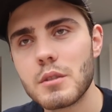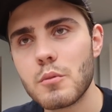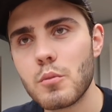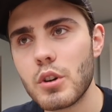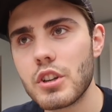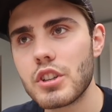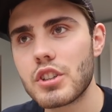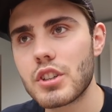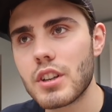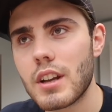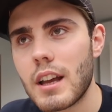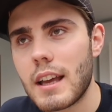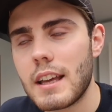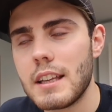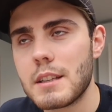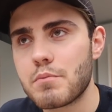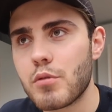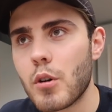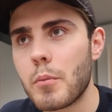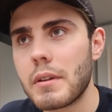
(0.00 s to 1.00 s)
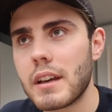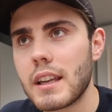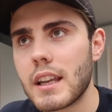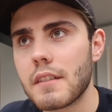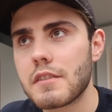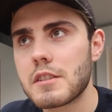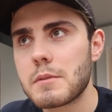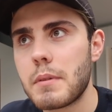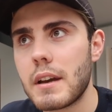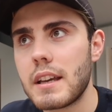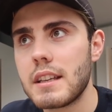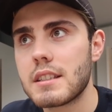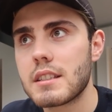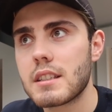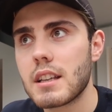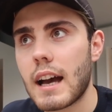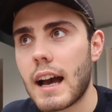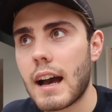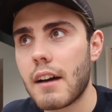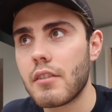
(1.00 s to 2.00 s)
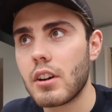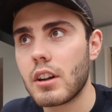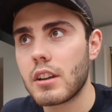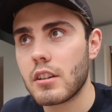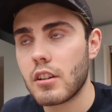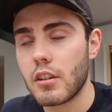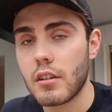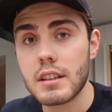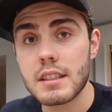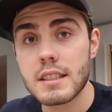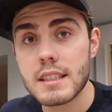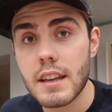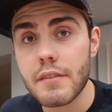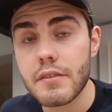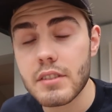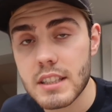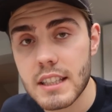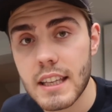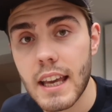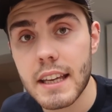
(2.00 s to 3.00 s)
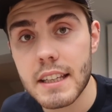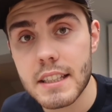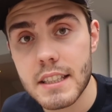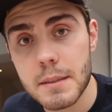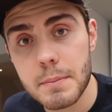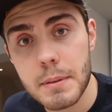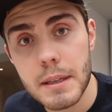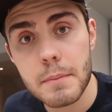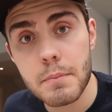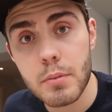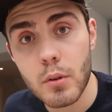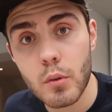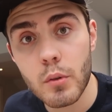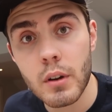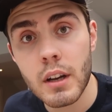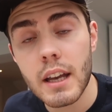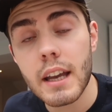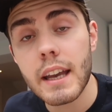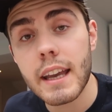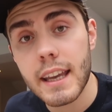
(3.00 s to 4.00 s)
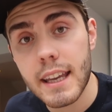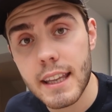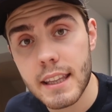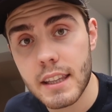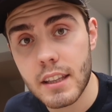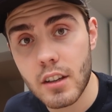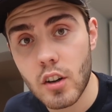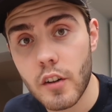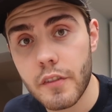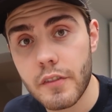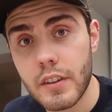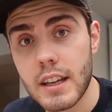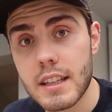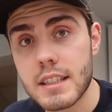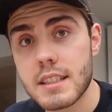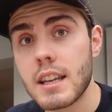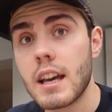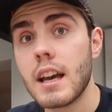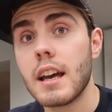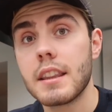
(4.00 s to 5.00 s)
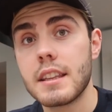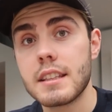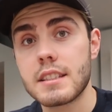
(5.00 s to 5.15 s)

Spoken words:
Which is probably enough space to have, I don't know, 70, 80 people in the office.